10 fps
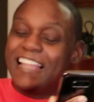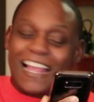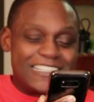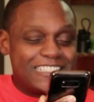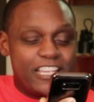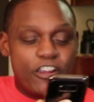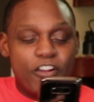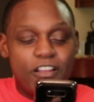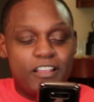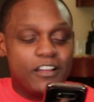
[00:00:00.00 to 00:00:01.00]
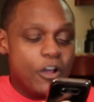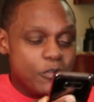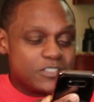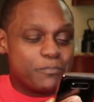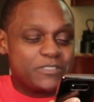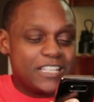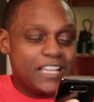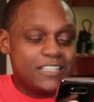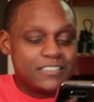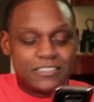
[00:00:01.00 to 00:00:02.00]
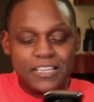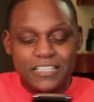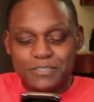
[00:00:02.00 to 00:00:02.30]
like I said earlier, with some potatoes,